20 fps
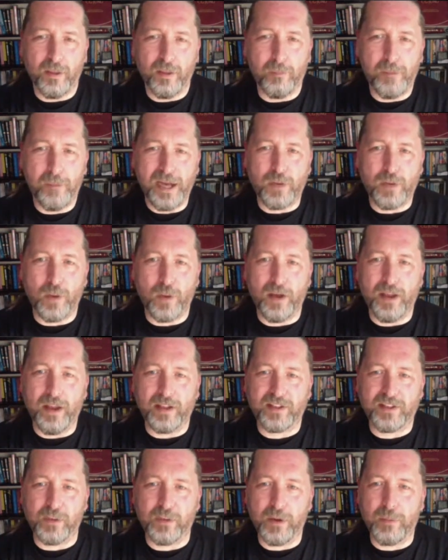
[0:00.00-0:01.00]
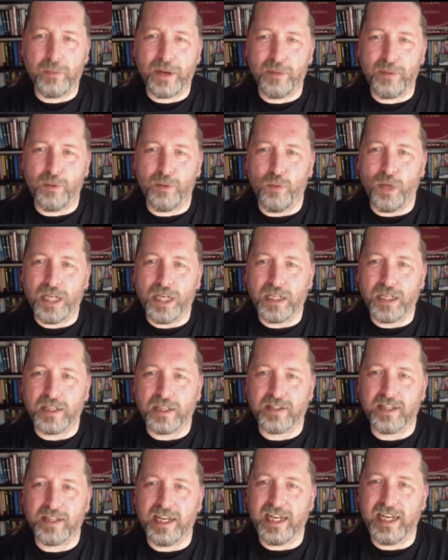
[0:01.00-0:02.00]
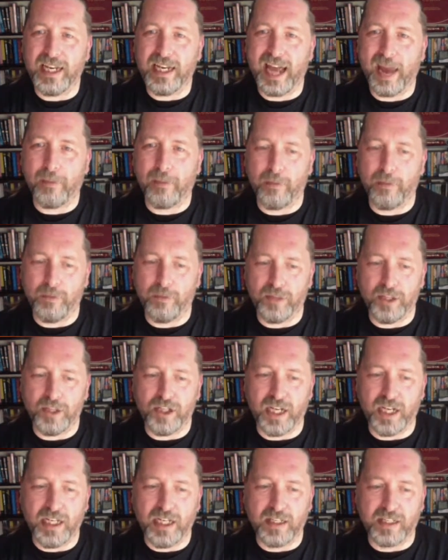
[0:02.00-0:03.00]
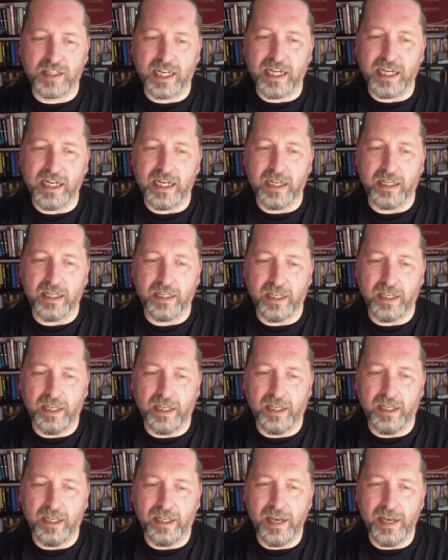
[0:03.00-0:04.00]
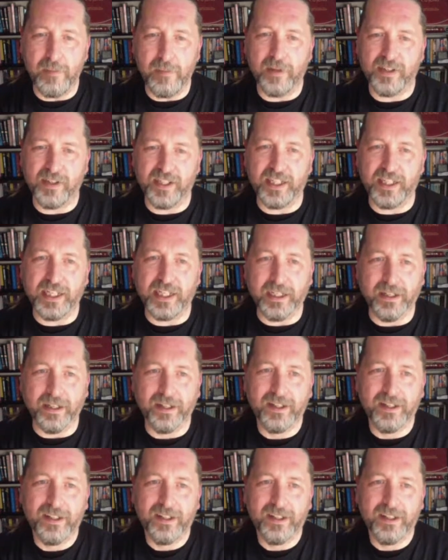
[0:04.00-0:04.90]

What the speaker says: big one that so many people wanted to see happen was the Gene Stealer limousine.